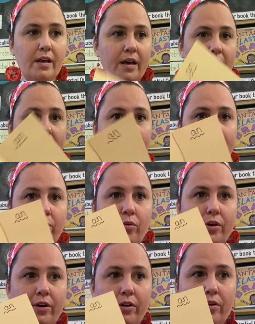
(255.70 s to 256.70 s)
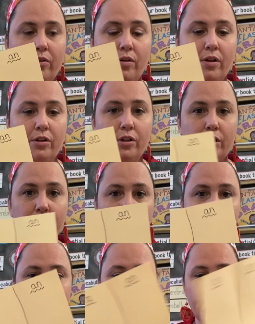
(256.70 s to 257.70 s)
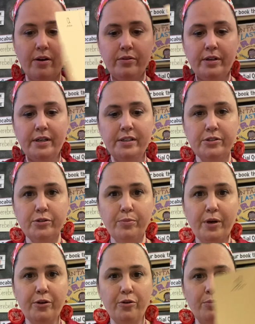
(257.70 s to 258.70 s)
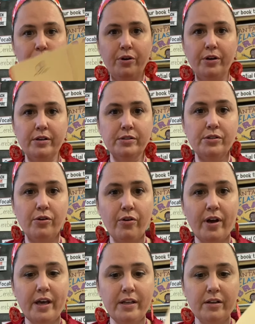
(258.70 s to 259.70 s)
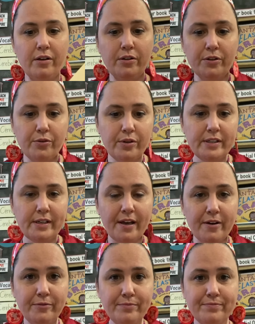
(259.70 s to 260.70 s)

I will glue it down into my notebook. So go ahead and glue it down.